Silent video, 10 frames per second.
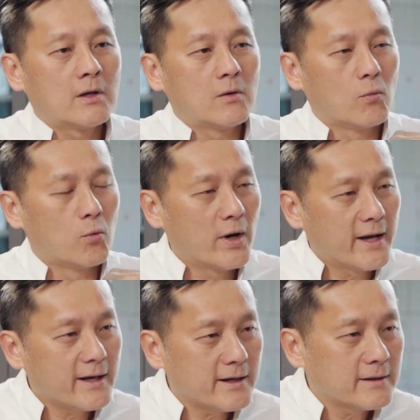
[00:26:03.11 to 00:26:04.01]

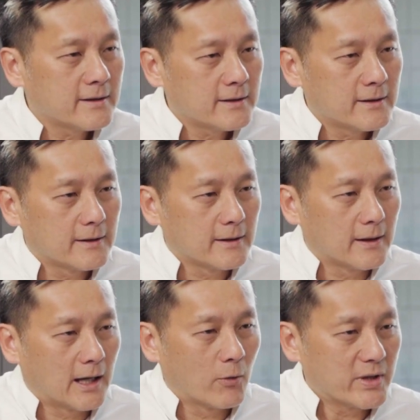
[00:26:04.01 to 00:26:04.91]
where
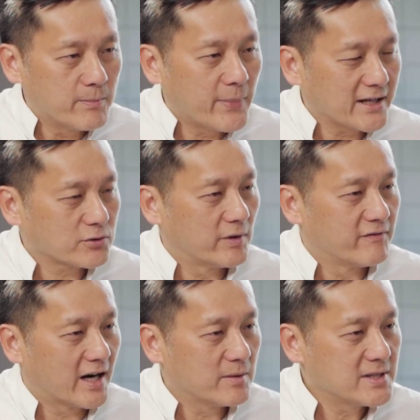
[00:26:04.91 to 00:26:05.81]
our impact to
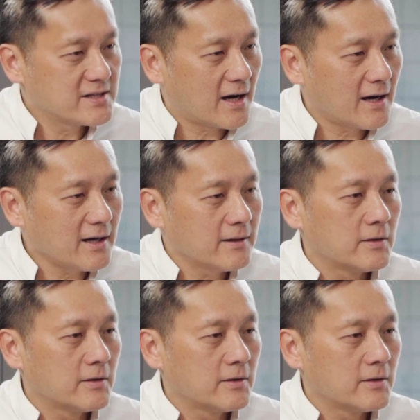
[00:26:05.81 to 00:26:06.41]
environment are.